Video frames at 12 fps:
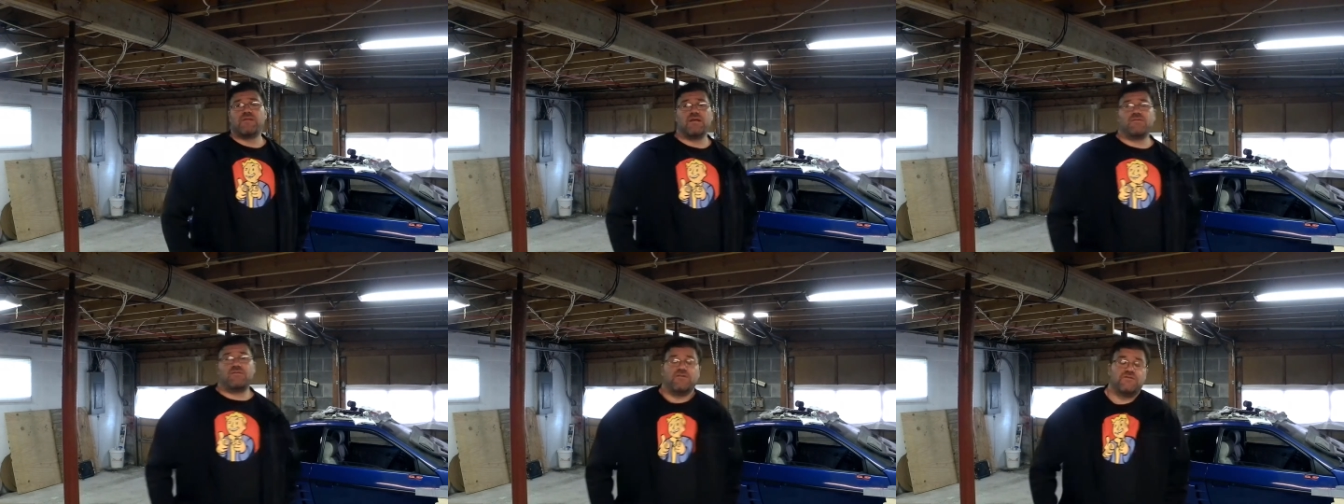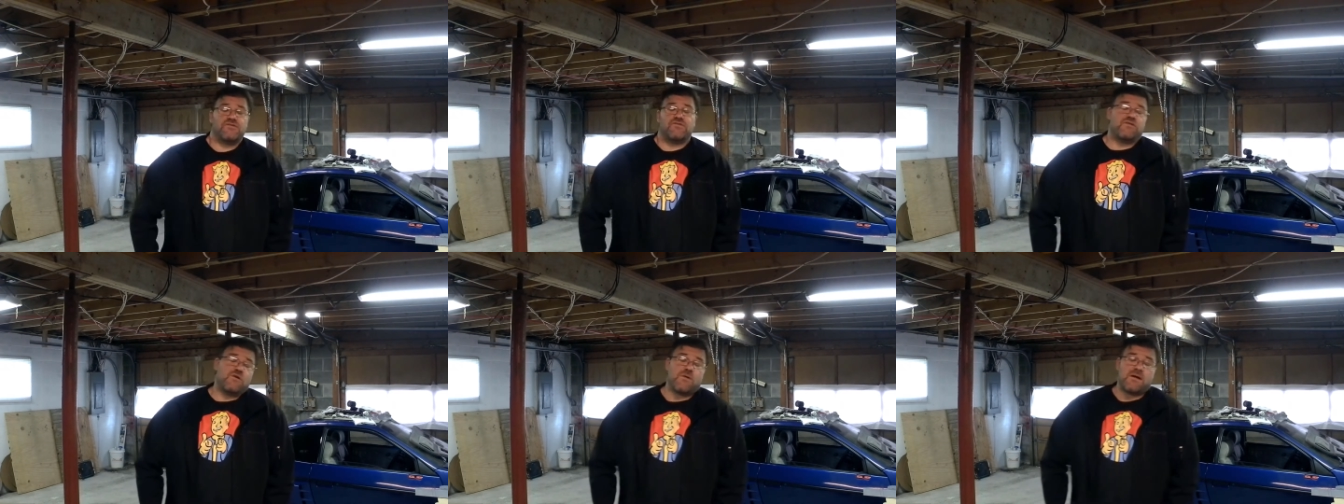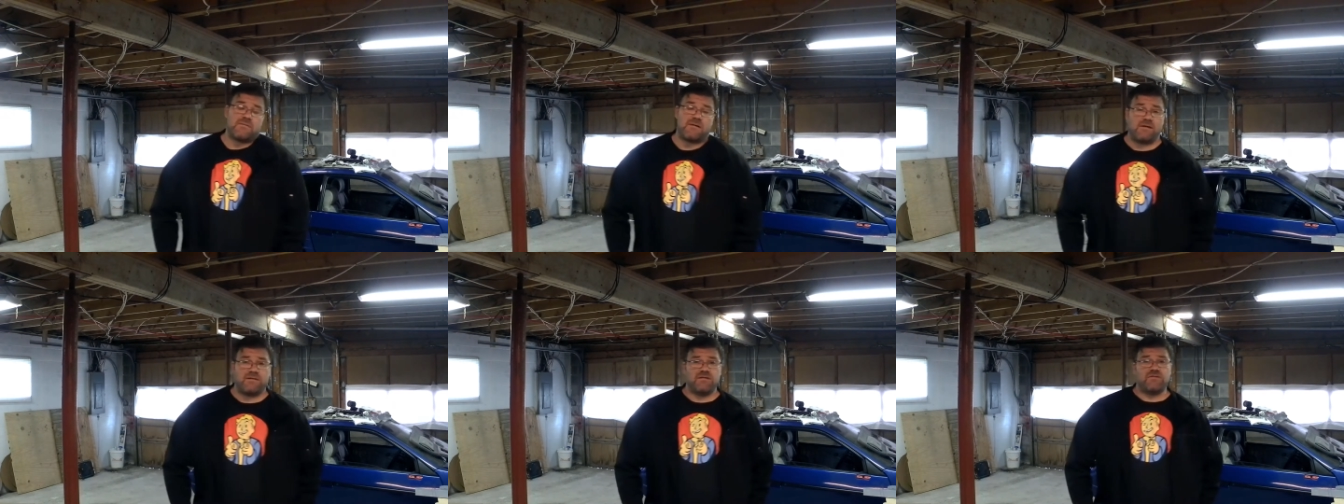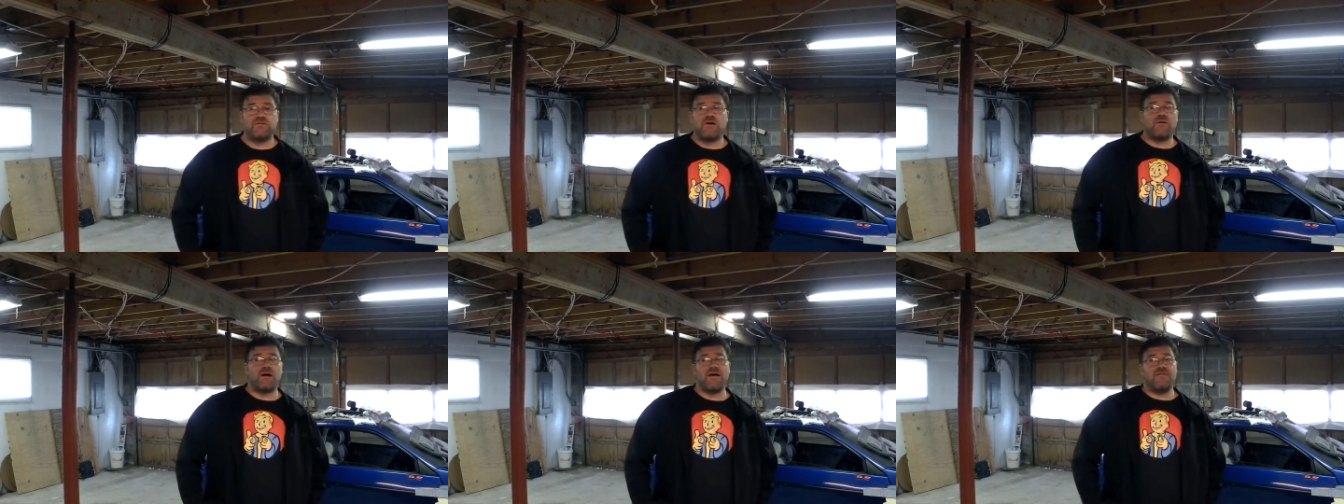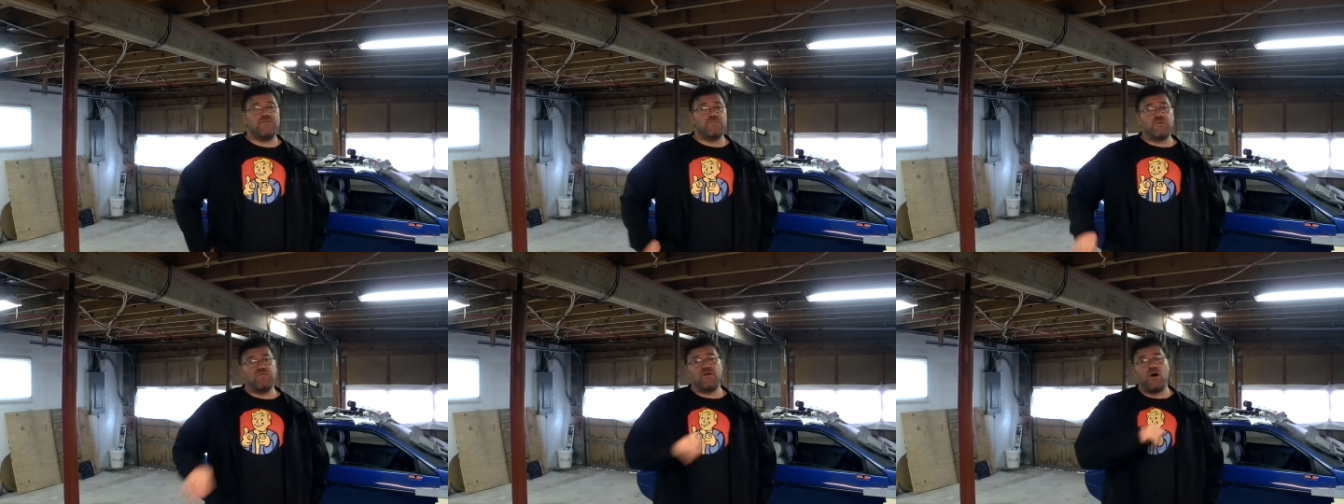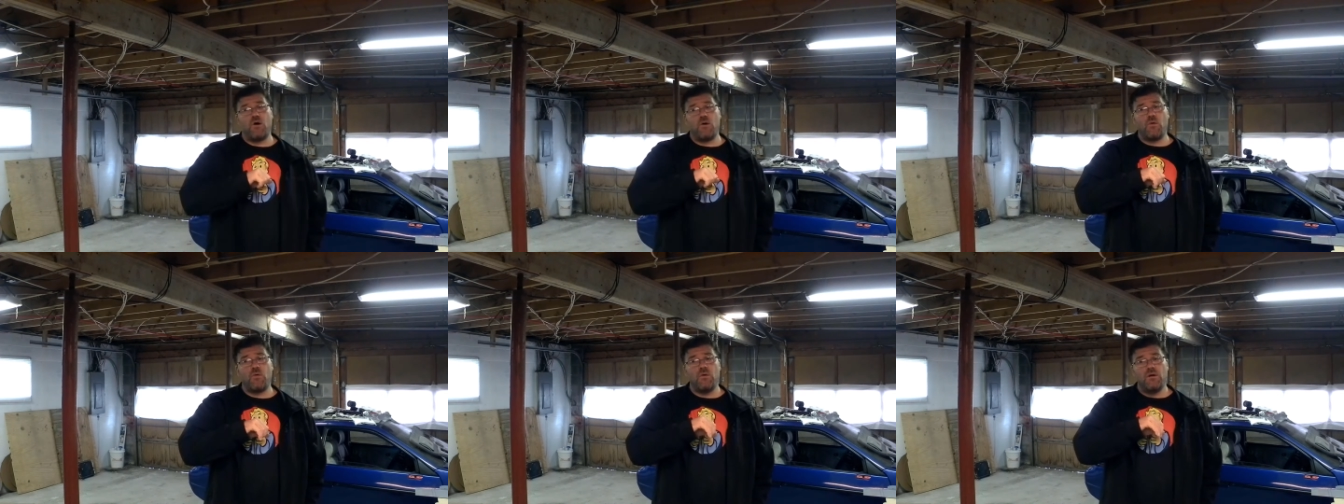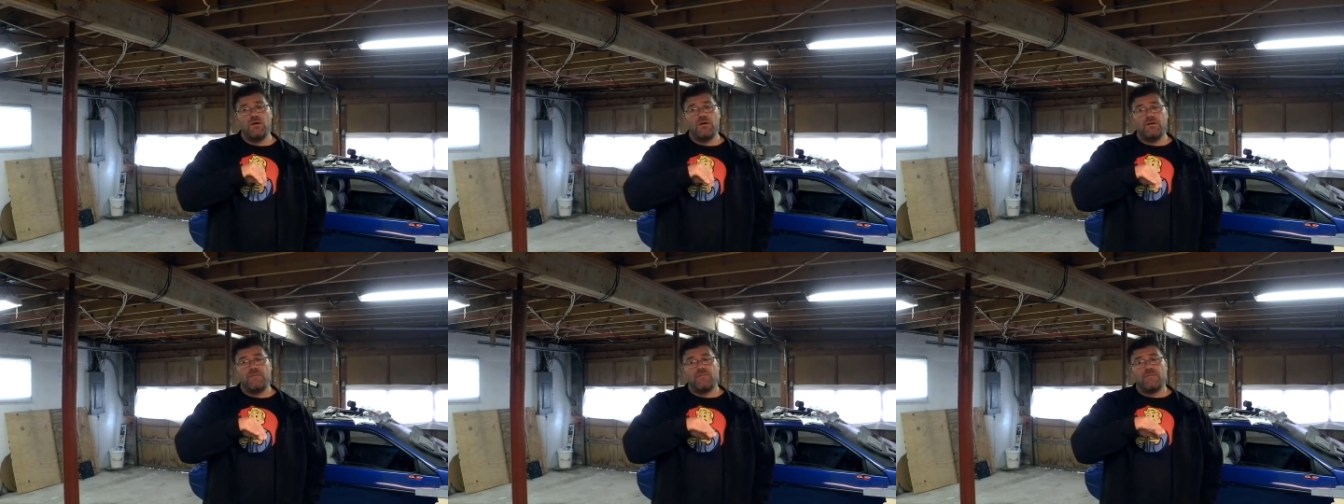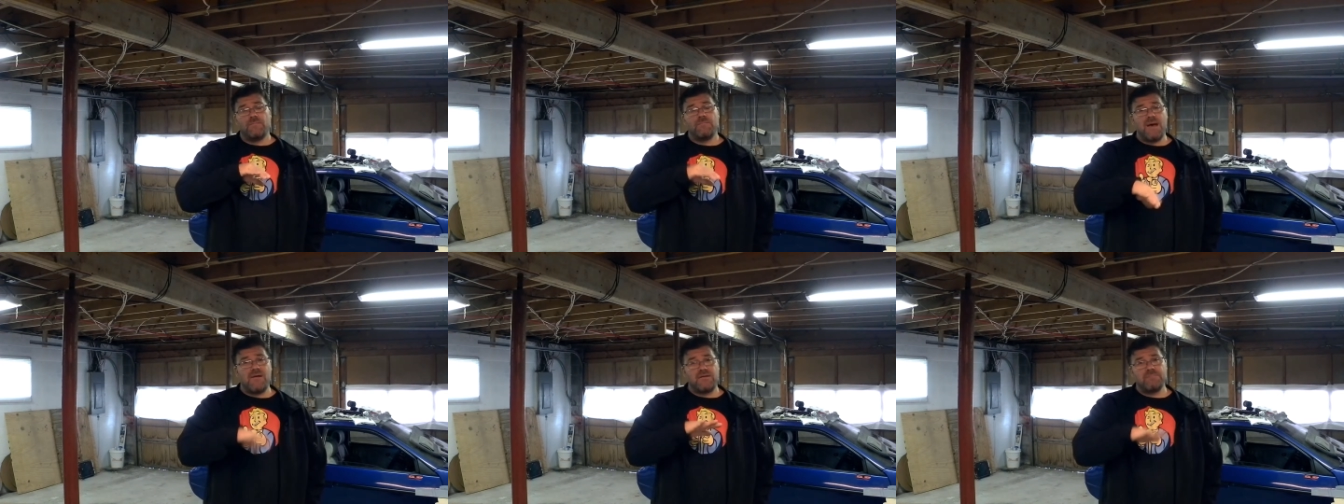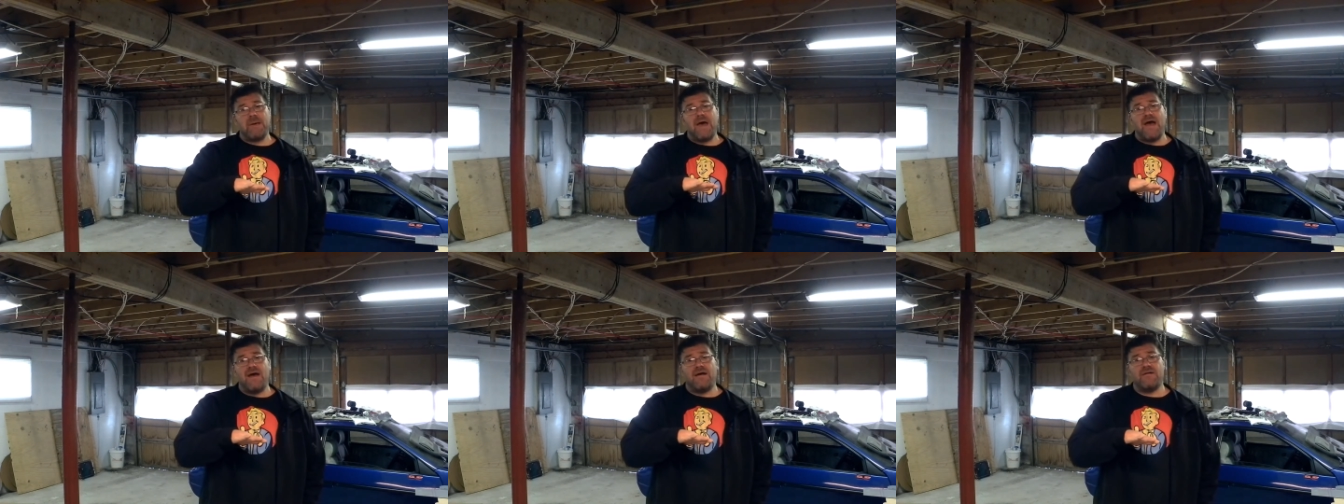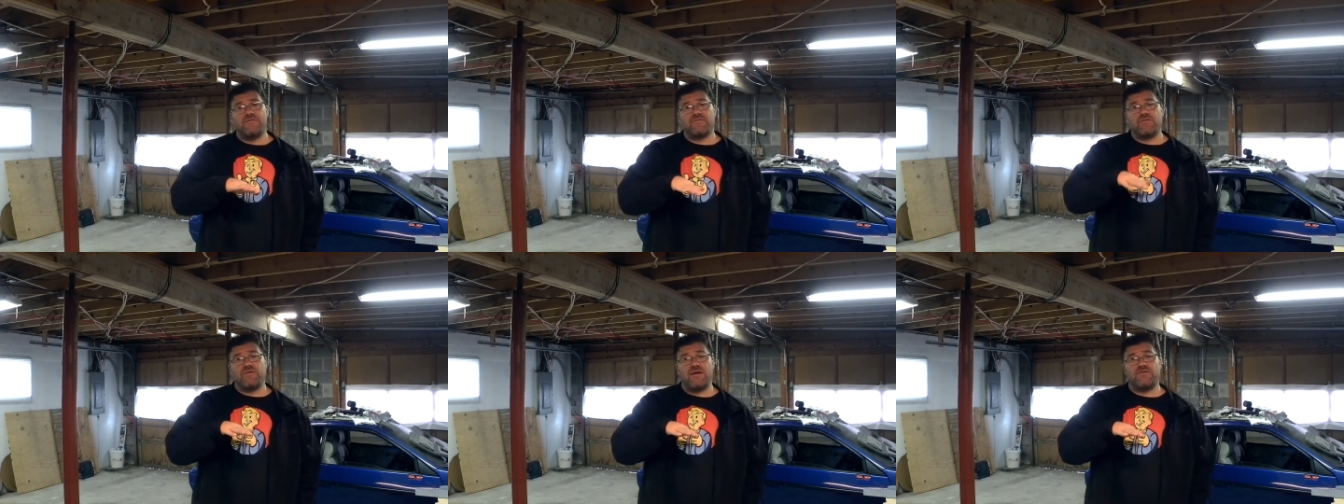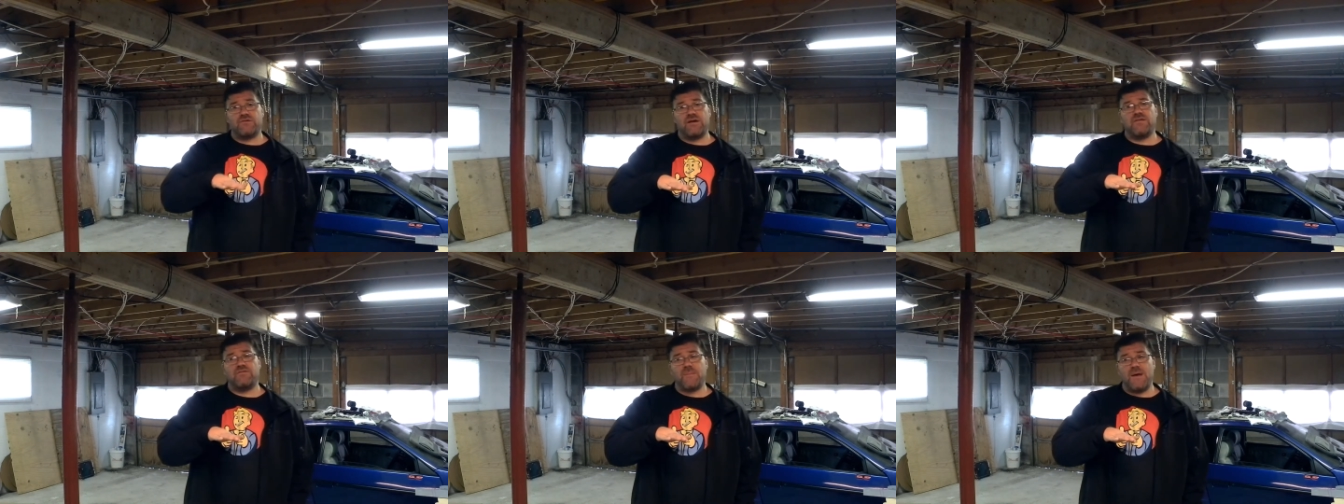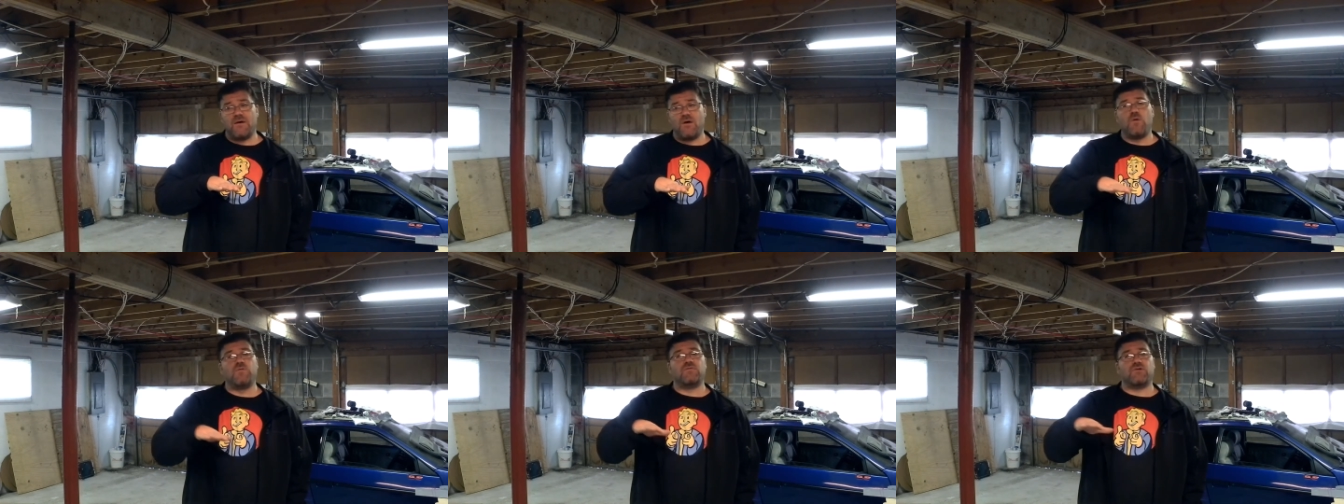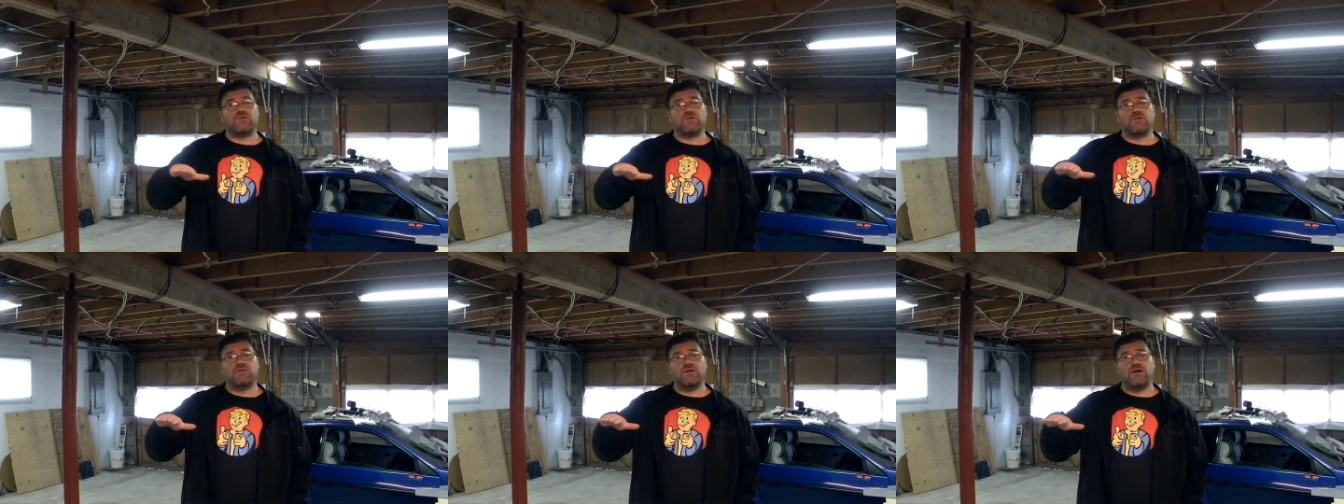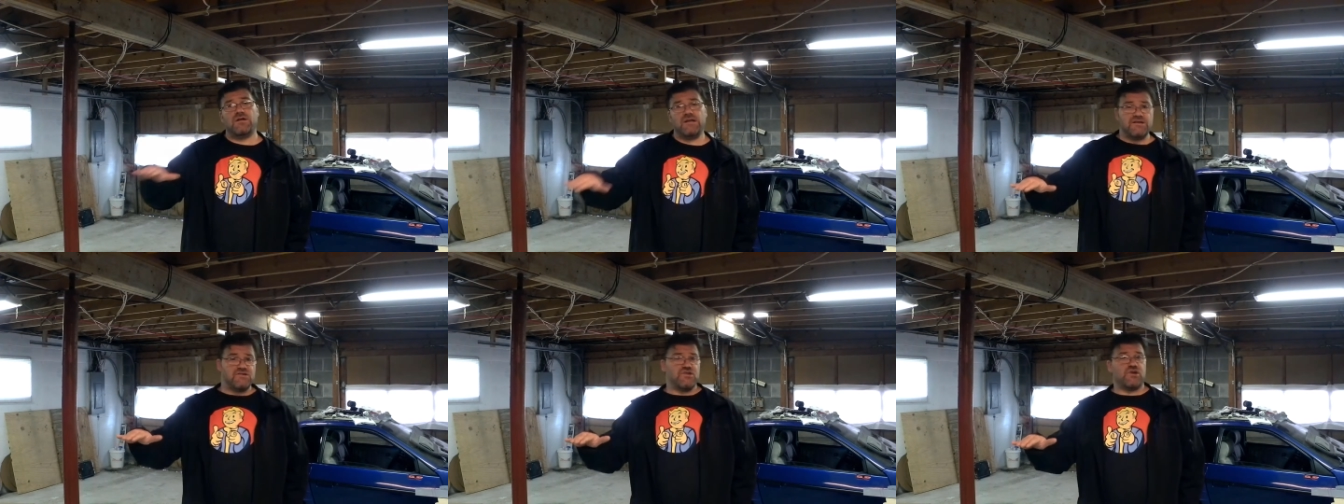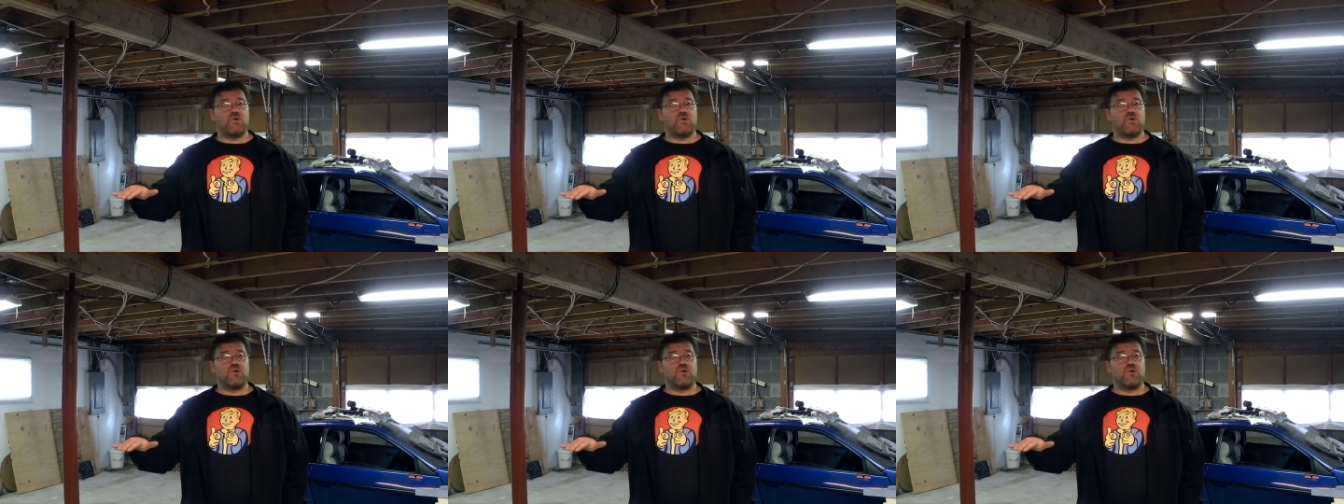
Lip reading: There's just no way around it. So I have to move the whole mounting pad for that trans mount over 1.25 inches.